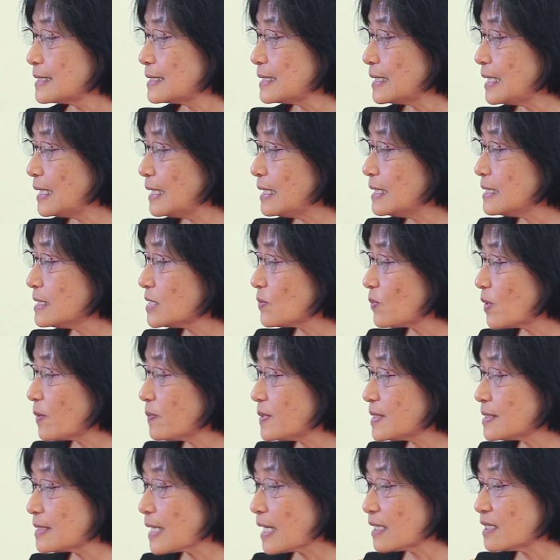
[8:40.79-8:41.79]
Teens
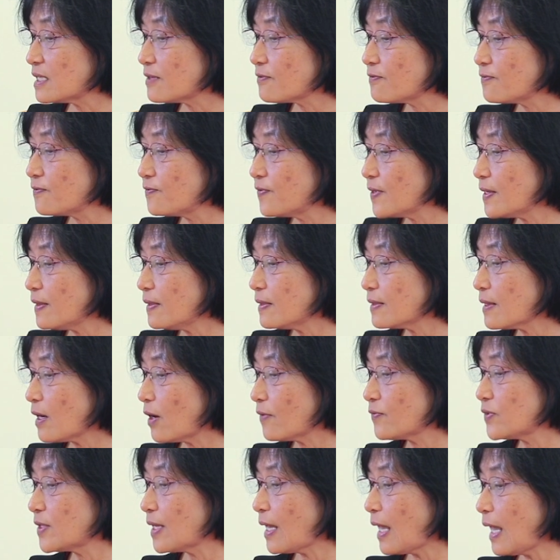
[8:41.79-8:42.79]
represent the fifth
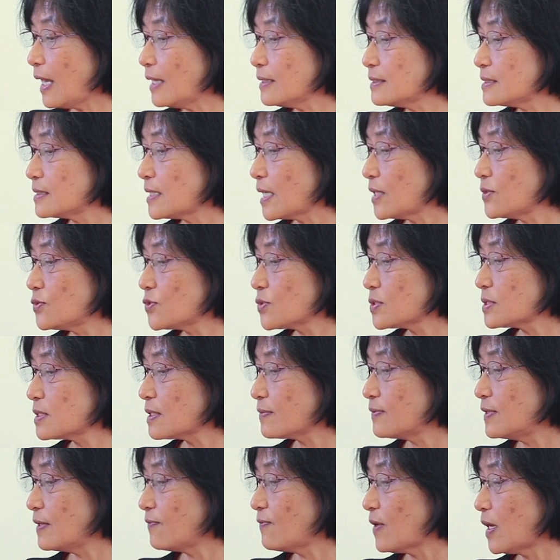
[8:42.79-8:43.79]
of the 8 stages
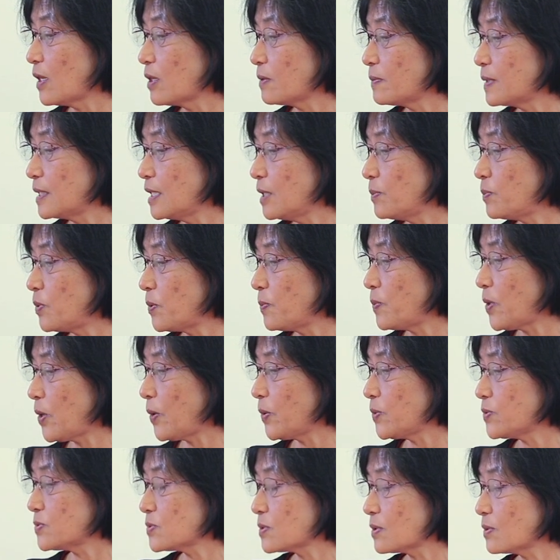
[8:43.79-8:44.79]
of development he
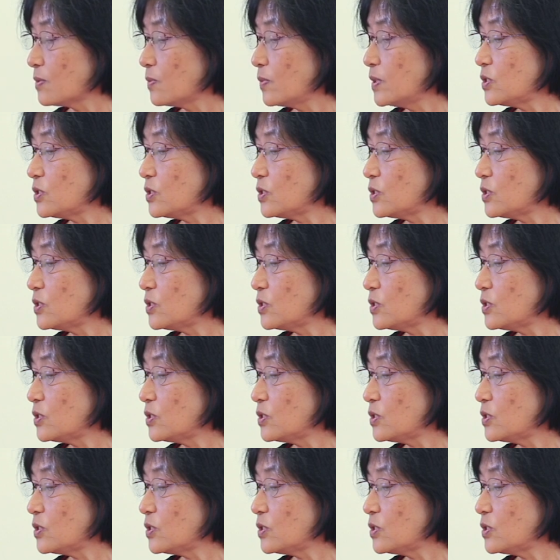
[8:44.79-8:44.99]
proposed,